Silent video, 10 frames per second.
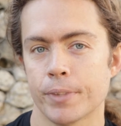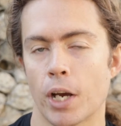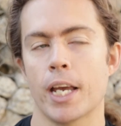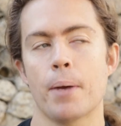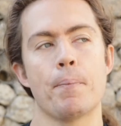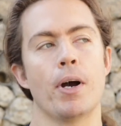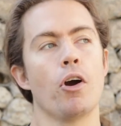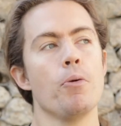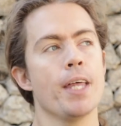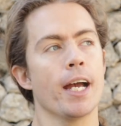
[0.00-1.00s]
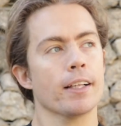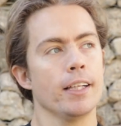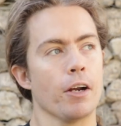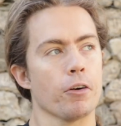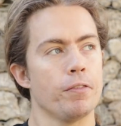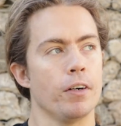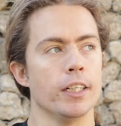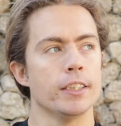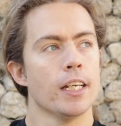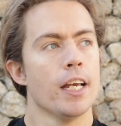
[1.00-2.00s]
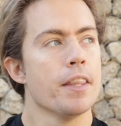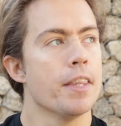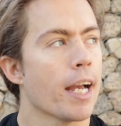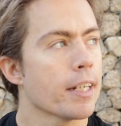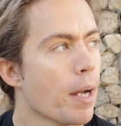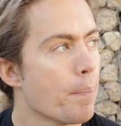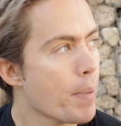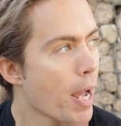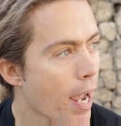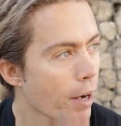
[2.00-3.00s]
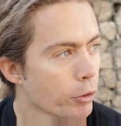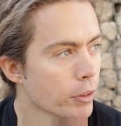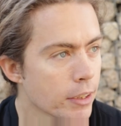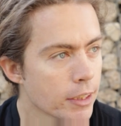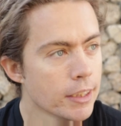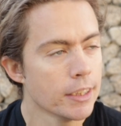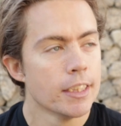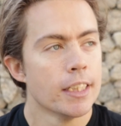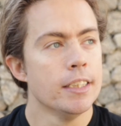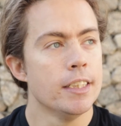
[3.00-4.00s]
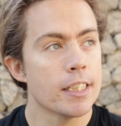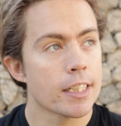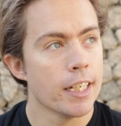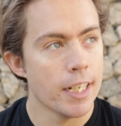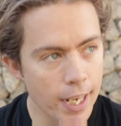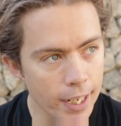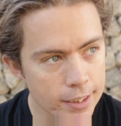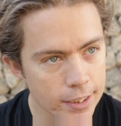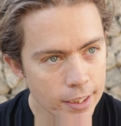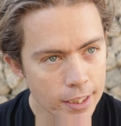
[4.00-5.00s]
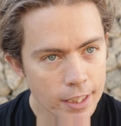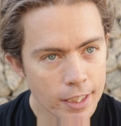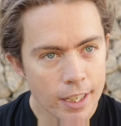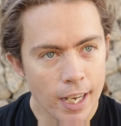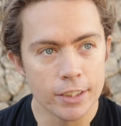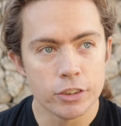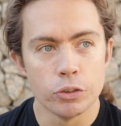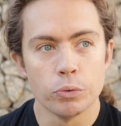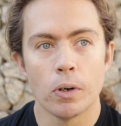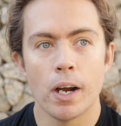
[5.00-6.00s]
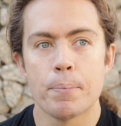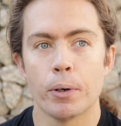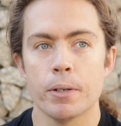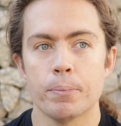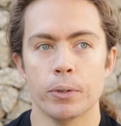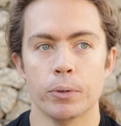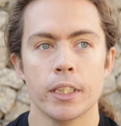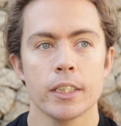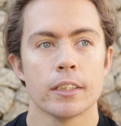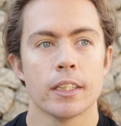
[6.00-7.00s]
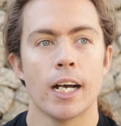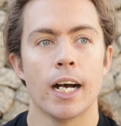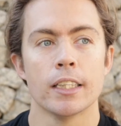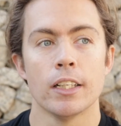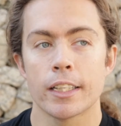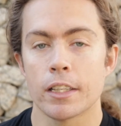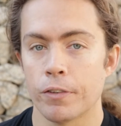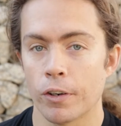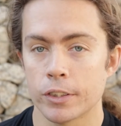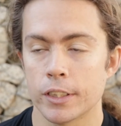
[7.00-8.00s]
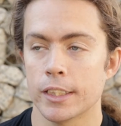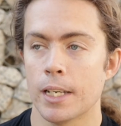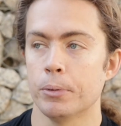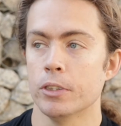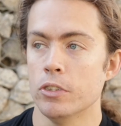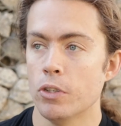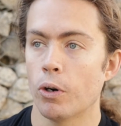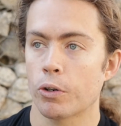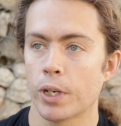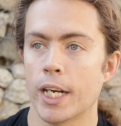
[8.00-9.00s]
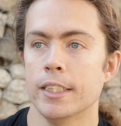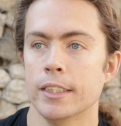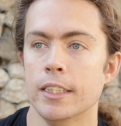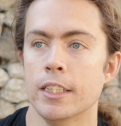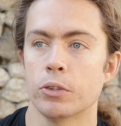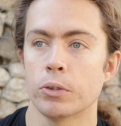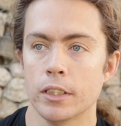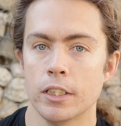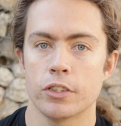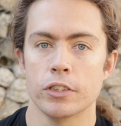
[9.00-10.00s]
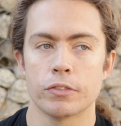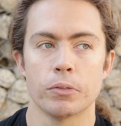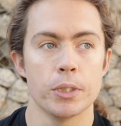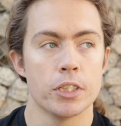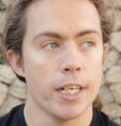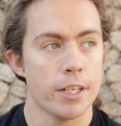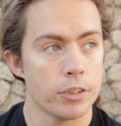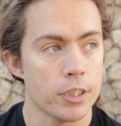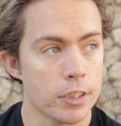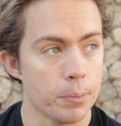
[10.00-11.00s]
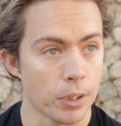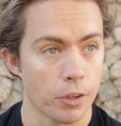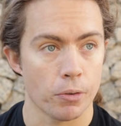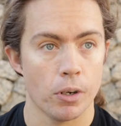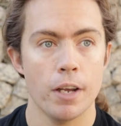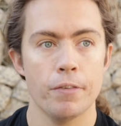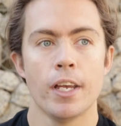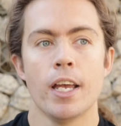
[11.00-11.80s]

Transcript: Okay, I hope that clarifies that apparent disconnect as to why bodybuilding, unlike the forest example, is not creating the initial conditions from which an ecosystem can thrive,